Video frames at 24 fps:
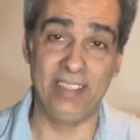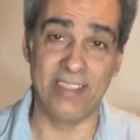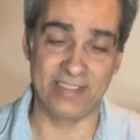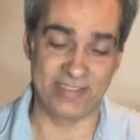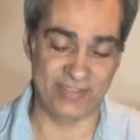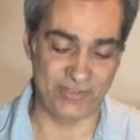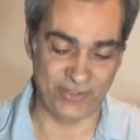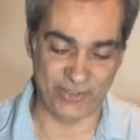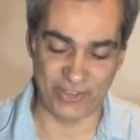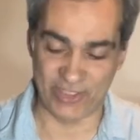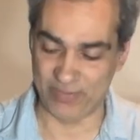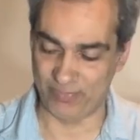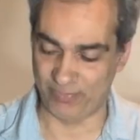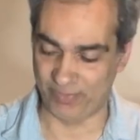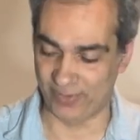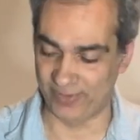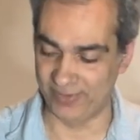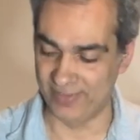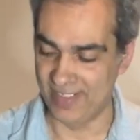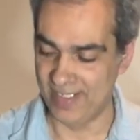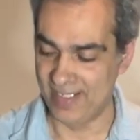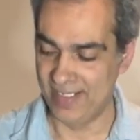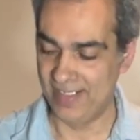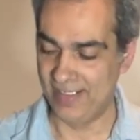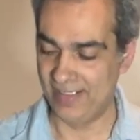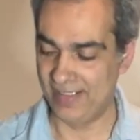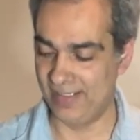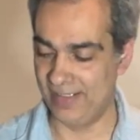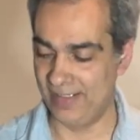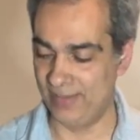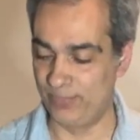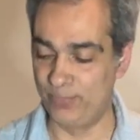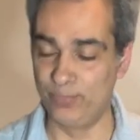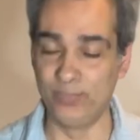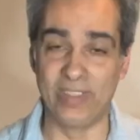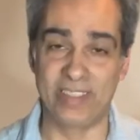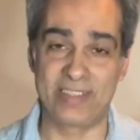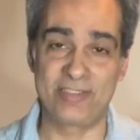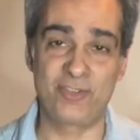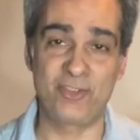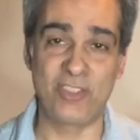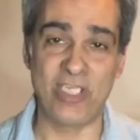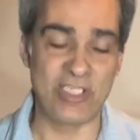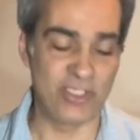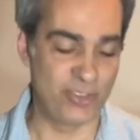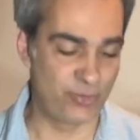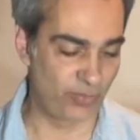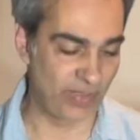has cheaper uh,
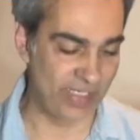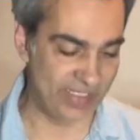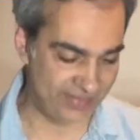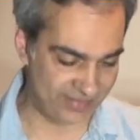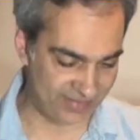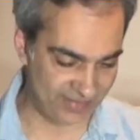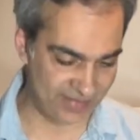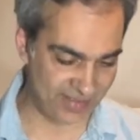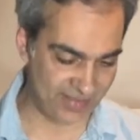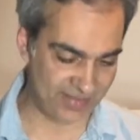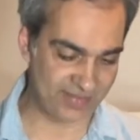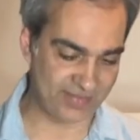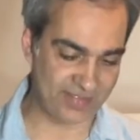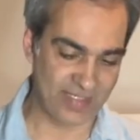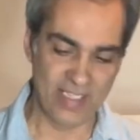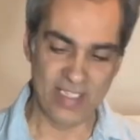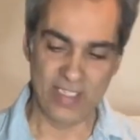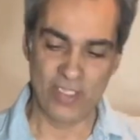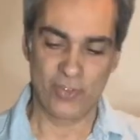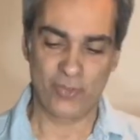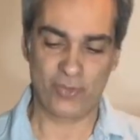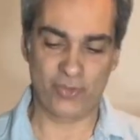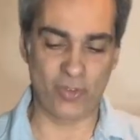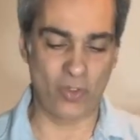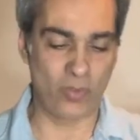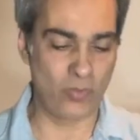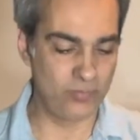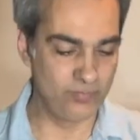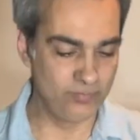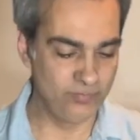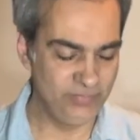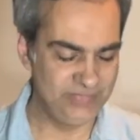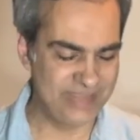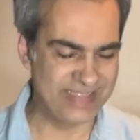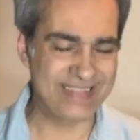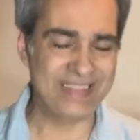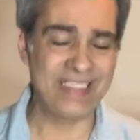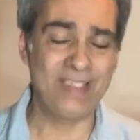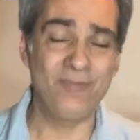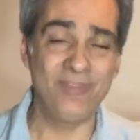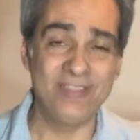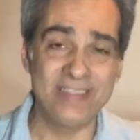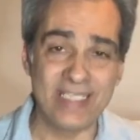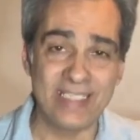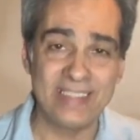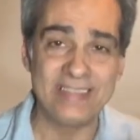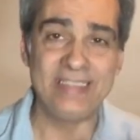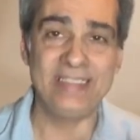exchange rate than us. So
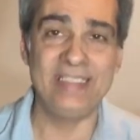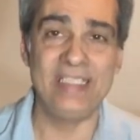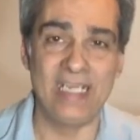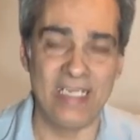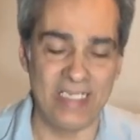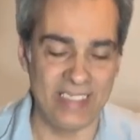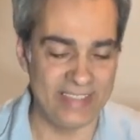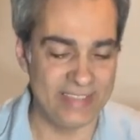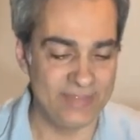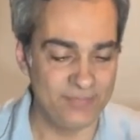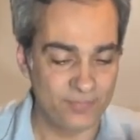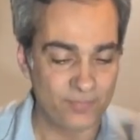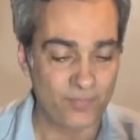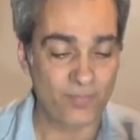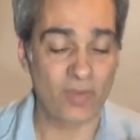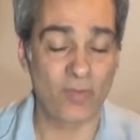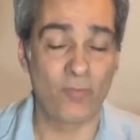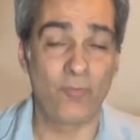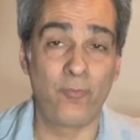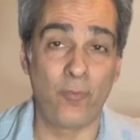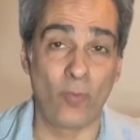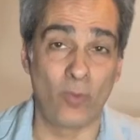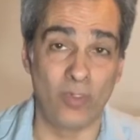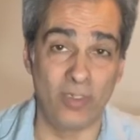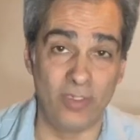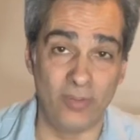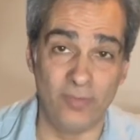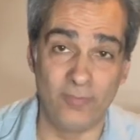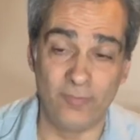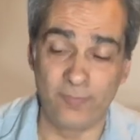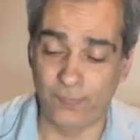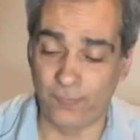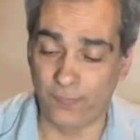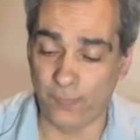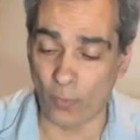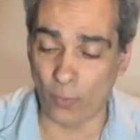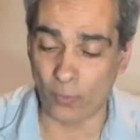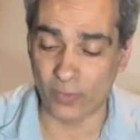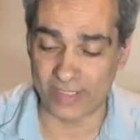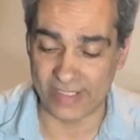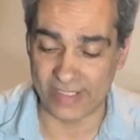$7.99 for a four